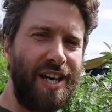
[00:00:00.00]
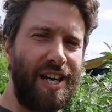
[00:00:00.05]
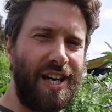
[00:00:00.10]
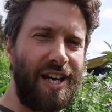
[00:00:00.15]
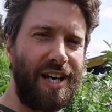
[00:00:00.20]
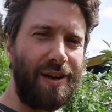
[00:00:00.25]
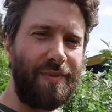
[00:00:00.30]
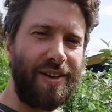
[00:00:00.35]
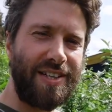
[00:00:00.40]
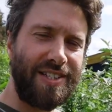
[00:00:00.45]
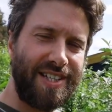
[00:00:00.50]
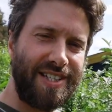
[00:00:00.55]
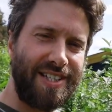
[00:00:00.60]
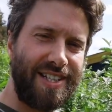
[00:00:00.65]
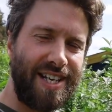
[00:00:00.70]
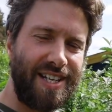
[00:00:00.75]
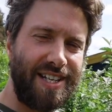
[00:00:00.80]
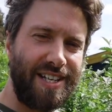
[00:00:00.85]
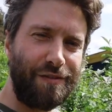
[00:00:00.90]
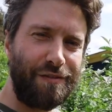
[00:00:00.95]
um, as I
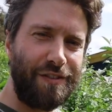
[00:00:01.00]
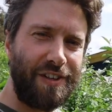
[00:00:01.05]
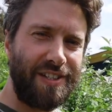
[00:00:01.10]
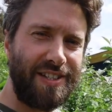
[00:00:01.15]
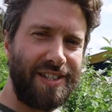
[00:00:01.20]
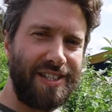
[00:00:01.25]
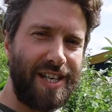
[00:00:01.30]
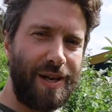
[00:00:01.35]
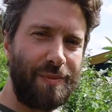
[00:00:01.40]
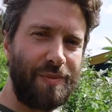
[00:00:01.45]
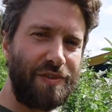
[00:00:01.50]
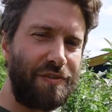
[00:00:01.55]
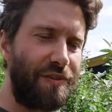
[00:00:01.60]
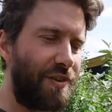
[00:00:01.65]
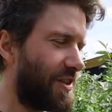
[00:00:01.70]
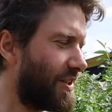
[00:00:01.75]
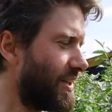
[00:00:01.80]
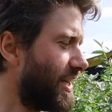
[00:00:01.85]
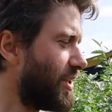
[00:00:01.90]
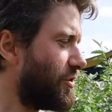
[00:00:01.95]
said, it fixes
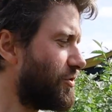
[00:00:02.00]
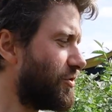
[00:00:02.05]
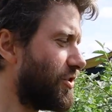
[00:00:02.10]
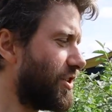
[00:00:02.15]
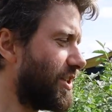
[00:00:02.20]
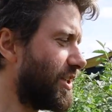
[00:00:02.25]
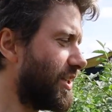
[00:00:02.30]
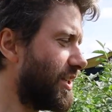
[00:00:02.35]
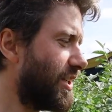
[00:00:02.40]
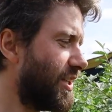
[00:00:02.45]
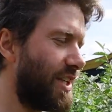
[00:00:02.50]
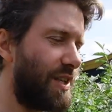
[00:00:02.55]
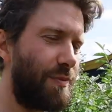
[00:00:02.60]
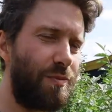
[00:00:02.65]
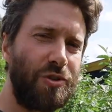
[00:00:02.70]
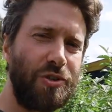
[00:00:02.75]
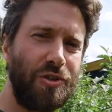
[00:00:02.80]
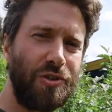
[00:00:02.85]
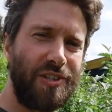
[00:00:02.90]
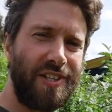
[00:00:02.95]
atmospheric nitrogen,
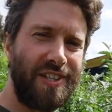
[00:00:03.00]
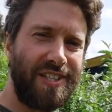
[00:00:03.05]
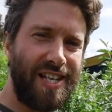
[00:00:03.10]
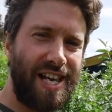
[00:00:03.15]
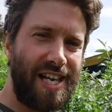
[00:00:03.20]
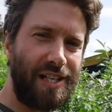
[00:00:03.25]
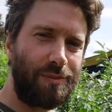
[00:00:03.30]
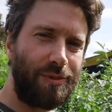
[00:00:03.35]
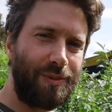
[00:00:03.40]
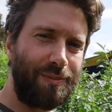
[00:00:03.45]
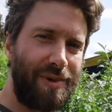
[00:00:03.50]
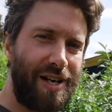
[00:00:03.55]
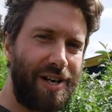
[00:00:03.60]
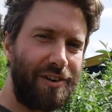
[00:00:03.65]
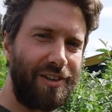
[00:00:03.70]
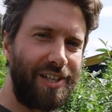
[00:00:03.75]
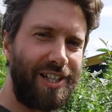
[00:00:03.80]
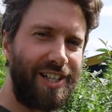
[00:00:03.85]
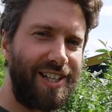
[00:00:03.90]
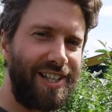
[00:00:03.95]
it produces an edible
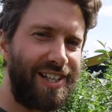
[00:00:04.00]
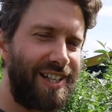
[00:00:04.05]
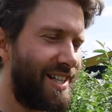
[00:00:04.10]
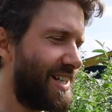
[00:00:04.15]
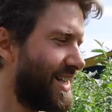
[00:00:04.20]
berry,